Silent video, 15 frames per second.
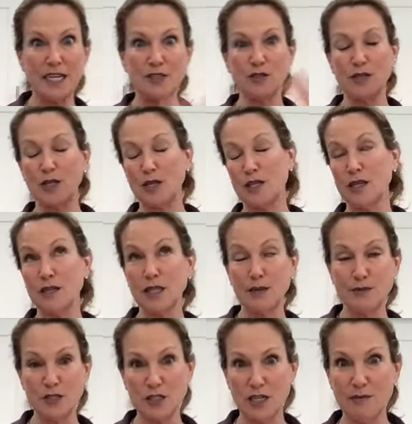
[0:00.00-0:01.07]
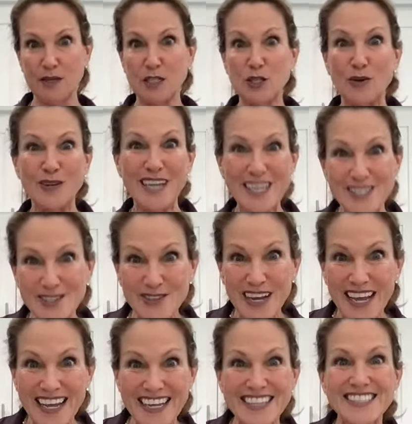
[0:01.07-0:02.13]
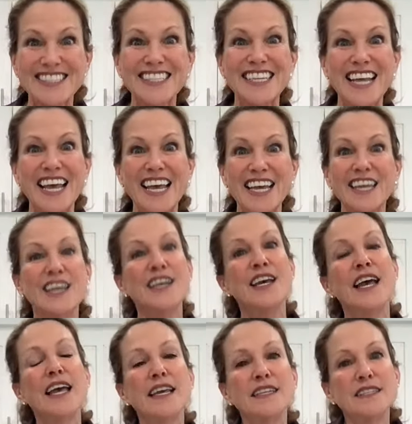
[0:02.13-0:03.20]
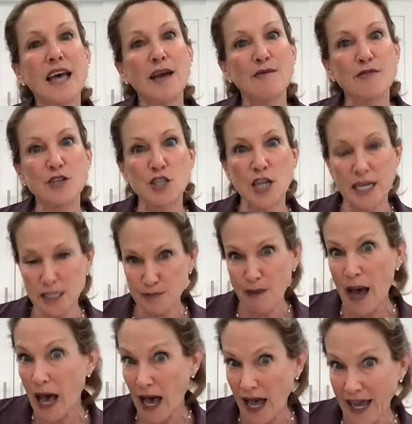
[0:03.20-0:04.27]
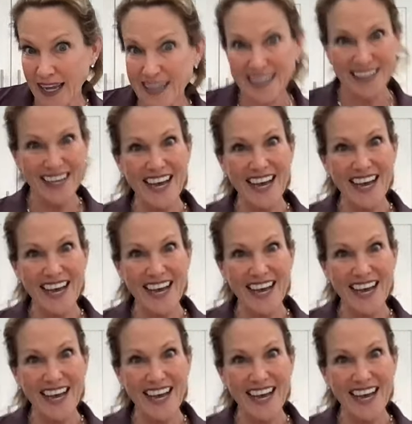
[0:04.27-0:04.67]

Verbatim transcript: yes, the eclipse is going to be so yesterday because today is time for chess pie.